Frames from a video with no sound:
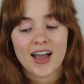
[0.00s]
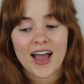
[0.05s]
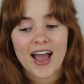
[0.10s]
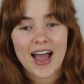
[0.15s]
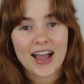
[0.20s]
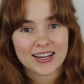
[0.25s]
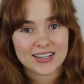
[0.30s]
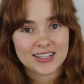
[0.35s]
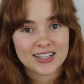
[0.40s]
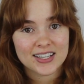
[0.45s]

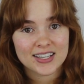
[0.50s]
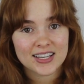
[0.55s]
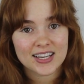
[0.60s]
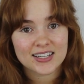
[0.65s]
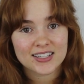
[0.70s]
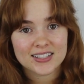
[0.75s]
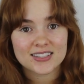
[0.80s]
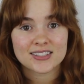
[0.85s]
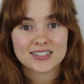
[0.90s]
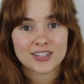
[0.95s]
Acne
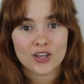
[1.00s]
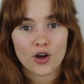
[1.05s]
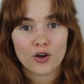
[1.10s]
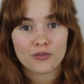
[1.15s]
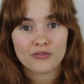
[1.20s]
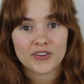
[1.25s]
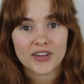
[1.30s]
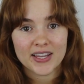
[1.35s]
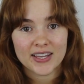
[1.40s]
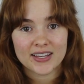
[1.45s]
in
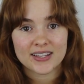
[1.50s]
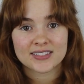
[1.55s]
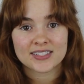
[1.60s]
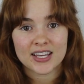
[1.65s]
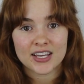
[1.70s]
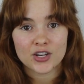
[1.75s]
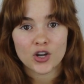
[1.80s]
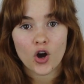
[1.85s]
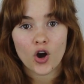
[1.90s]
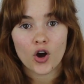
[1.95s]
itself is
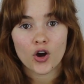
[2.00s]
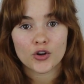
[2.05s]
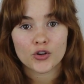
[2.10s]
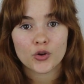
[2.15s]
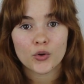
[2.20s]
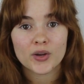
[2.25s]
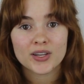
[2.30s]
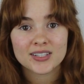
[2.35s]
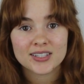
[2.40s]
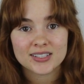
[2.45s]
an
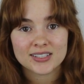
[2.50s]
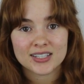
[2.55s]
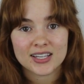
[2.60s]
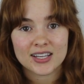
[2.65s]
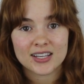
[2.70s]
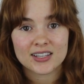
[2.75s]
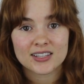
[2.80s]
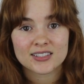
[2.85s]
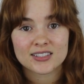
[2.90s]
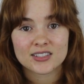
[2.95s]
ongoing
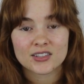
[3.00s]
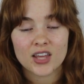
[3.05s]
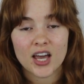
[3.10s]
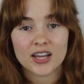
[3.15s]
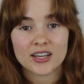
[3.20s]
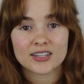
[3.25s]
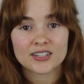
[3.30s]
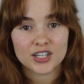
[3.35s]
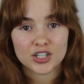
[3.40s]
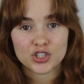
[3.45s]
disease,
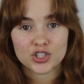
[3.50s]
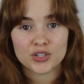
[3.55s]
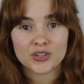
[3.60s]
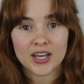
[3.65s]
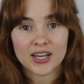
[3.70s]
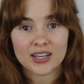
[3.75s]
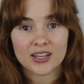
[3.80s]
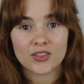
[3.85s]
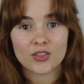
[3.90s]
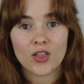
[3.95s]
a condition
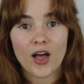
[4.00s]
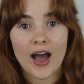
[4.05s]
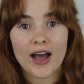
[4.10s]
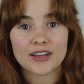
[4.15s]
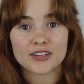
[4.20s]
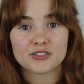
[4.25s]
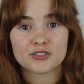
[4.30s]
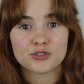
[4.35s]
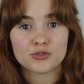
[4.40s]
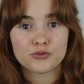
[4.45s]
that can
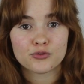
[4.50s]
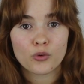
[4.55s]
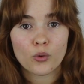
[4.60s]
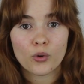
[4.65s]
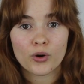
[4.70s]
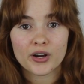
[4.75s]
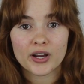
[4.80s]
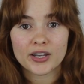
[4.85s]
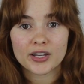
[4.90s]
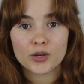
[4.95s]
last
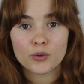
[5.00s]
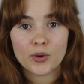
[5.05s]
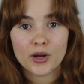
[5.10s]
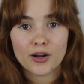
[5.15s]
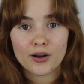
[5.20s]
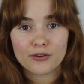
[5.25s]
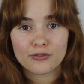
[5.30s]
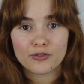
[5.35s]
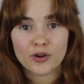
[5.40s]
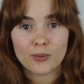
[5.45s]
for
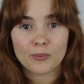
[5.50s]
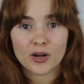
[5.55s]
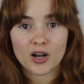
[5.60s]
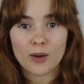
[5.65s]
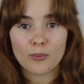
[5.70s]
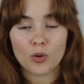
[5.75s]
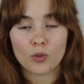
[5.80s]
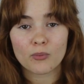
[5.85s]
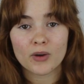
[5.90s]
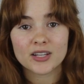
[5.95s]
anywhere from a
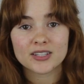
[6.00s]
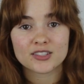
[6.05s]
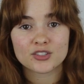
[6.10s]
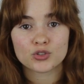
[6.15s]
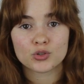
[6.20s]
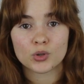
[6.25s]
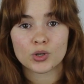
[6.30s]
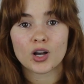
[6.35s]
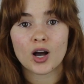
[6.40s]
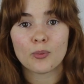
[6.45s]
couple months
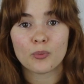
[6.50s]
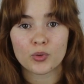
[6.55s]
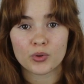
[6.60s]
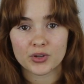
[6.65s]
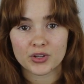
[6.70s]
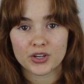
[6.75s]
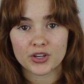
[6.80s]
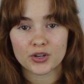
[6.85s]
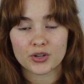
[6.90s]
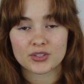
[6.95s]
to a couple
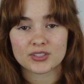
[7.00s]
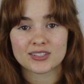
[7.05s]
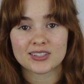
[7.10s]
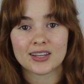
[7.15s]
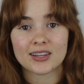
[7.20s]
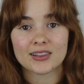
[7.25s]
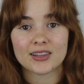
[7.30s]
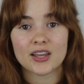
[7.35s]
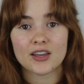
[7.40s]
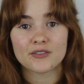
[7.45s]
years
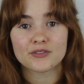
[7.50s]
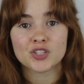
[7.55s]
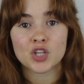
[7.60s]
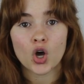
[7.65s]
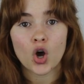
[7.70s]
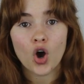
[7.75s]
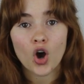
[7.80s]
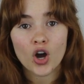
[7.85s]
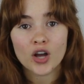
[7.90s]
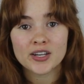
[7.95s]
that lives
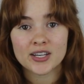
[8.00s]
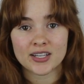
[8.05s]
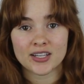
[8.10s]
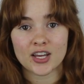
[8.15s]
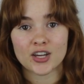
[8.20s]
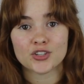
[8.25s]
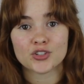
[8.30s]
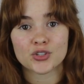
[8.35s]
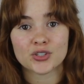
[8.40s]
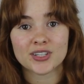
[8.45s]
on and
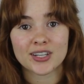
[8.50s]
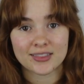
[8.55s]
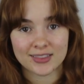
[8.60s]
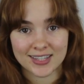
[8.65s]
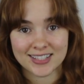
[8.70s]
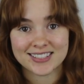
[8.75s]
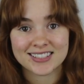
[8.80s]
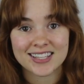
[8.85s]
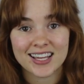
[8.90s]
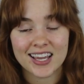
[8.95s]
underneath the
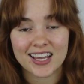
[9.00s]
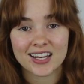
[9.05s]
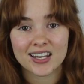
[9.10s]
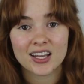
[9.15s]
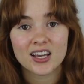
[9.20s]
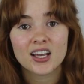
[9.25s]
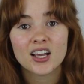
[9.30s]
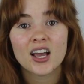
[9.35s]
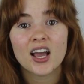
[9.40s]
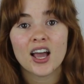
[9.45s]

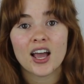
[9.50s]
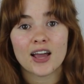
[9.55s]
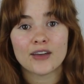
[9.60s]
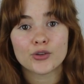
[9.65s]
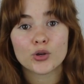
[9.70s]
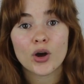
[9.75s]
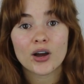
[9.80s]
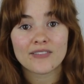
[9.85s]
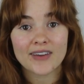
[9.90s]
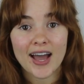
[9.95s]
skin. If
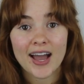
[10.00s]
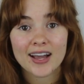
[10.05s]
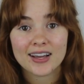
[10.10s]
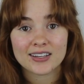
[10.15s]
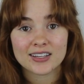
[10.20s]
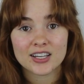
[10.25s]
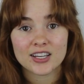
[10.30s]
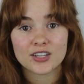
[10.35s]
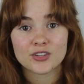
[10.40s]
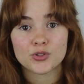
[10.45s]
you have
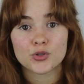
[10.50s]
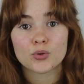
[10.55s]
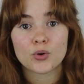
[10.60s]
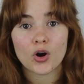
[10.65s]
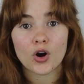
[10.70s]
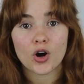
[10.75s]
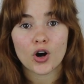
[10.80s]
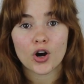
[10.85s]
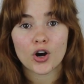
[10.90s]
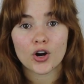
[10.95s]
acne, you
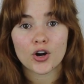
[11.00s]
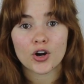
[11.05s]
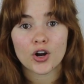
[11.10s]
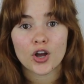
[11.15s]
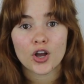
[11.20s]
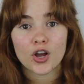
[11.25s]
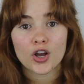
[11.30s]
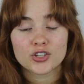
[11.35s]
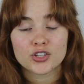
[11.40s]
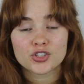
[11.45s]
are
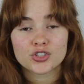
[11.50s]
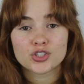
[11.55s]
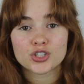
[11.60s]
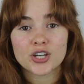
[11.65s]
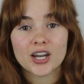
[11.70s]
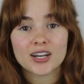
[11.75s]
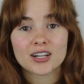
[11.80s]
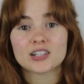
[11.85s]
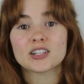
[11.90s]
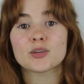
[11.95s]

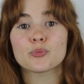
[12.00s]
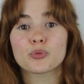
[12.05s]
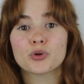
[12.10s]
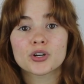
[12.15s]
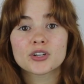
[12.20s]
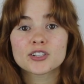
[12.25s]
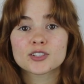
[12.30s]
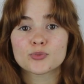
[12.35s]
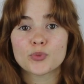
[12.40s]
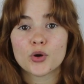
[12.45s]
genetically
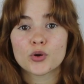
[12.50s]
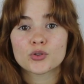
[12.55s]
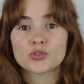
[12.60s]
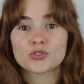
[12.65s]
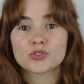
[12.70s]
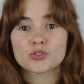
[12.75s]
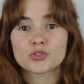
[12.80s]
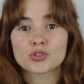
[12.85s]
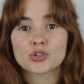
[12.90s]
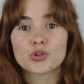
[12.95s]

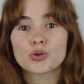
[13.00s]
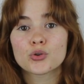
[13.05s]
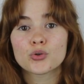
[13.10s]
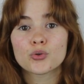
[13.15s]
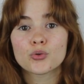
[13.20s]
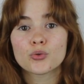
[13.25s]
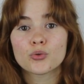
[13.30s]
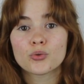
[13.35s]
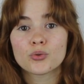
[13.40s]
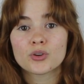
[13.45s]
predisposed
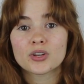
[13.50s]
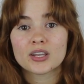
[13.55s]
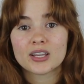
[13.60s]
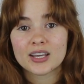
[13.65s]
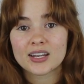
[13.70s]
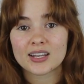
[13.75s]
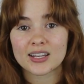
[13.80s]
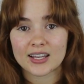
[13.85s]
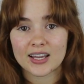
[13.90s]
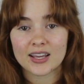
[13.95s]
to
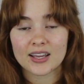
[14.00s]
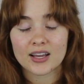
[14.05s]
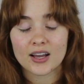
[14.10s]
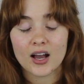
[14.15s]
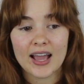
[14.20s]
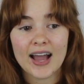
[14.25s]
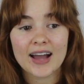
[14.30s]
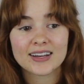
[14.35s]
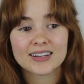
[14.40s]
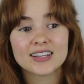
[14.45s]
getting it.
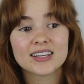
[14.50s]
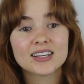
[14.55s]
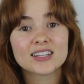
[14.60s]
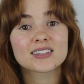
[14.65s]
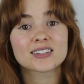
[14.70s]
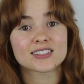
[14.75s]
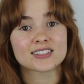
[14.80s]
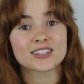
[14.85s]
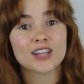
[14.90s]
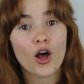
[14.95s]
Acne
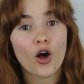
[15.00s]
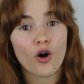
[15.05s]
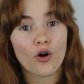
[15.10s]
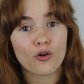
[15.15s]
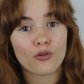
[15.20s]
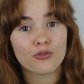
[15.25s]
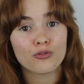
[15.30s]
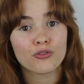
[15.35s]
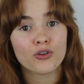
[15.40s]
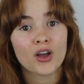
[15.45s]

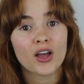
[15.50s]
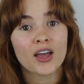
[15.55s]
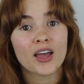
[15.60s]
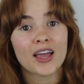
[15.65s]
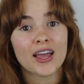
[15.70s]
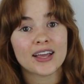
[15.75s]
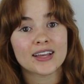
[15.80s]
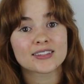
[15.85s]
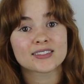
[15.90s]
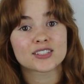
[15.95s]
itself
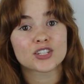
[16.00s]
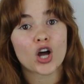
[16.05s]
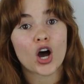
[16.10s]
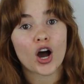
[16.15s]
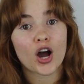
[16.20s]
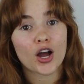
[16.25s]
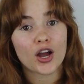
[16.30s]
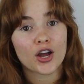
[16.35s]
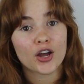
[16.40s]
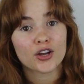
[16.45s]
is
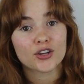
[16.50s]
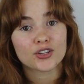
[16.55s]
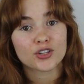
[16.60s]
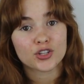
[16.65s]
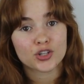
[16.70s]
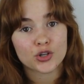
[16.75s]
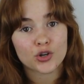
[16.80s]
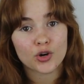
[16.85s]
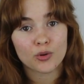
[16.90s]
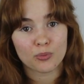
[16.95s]
not
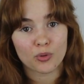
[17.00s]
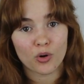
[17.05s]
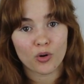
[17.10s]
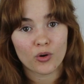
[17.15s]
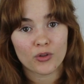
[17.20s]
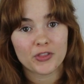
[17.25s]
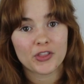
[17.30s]
curable.